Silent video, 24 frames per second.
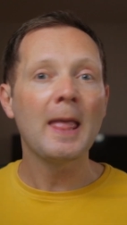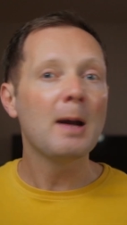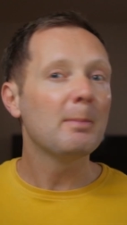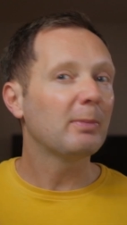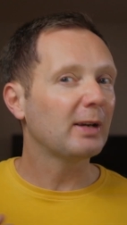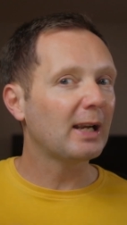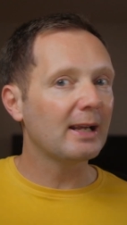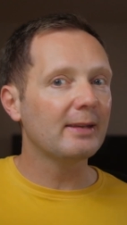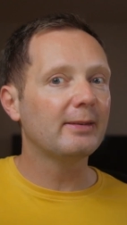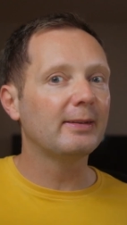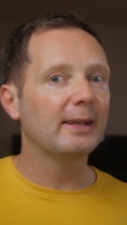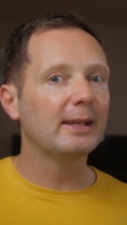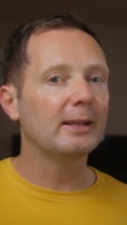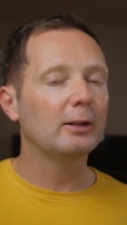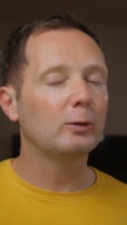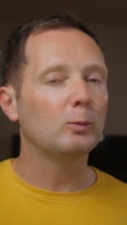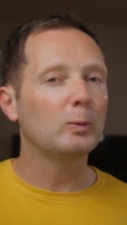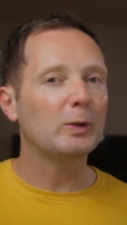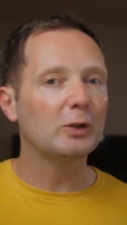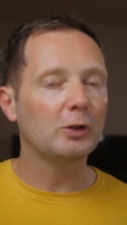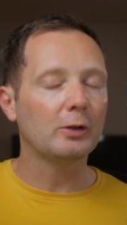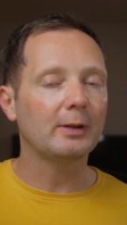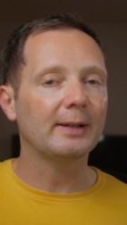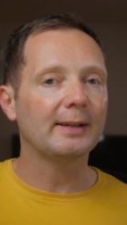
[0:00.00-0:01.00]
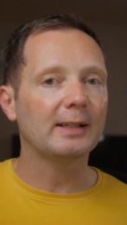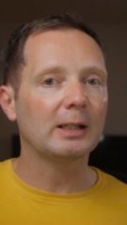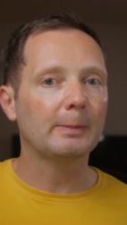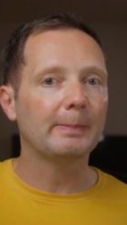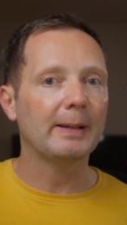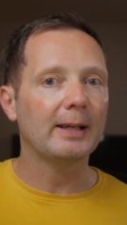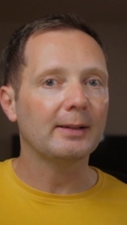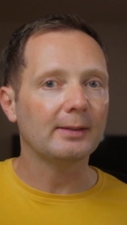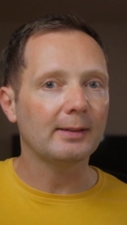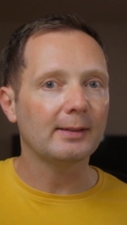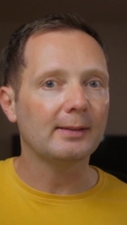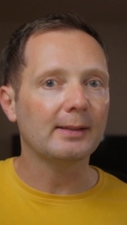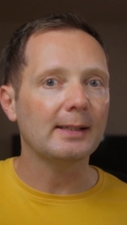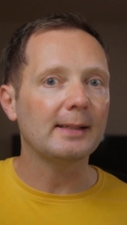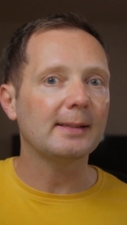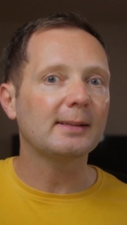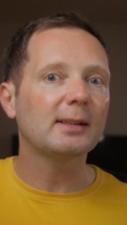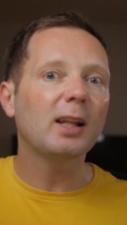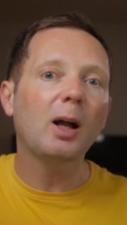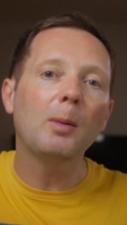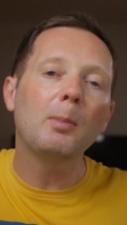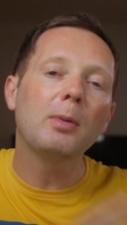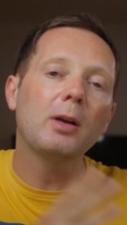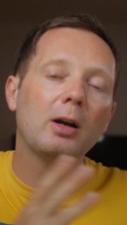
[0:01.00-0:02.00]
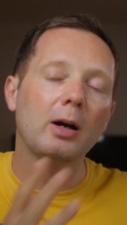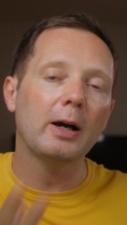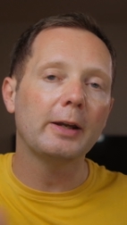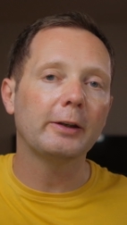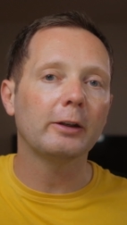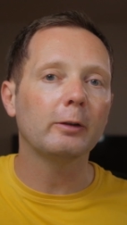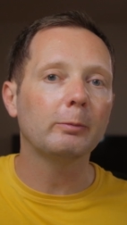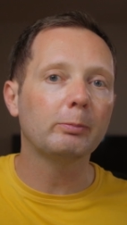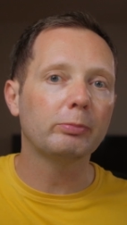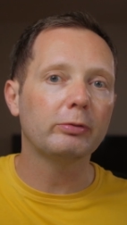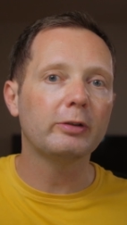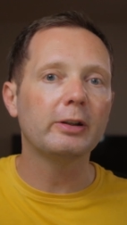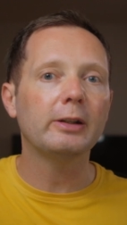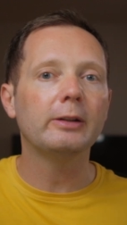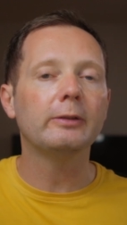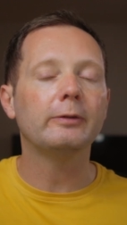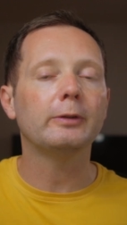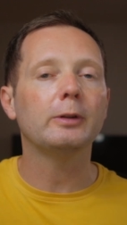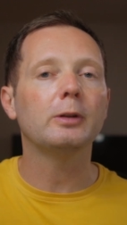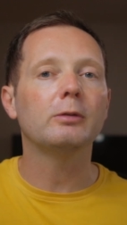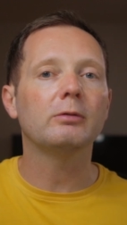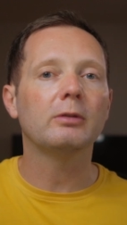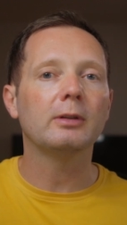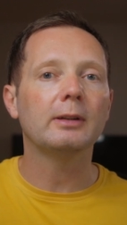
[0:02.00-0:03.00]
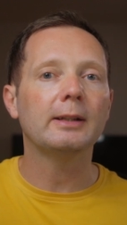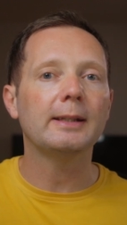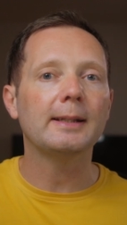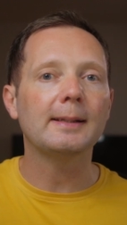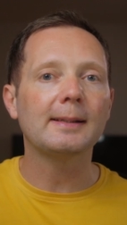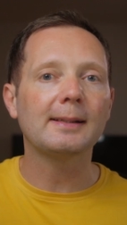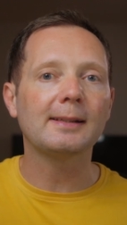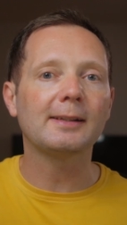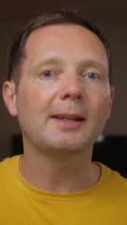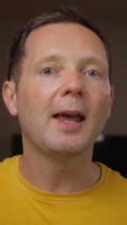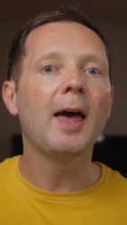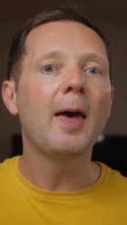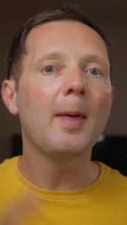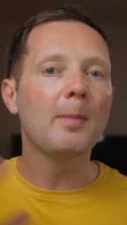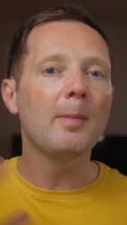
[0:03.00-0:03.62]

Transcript: But I think we should expect to see some kind of preview released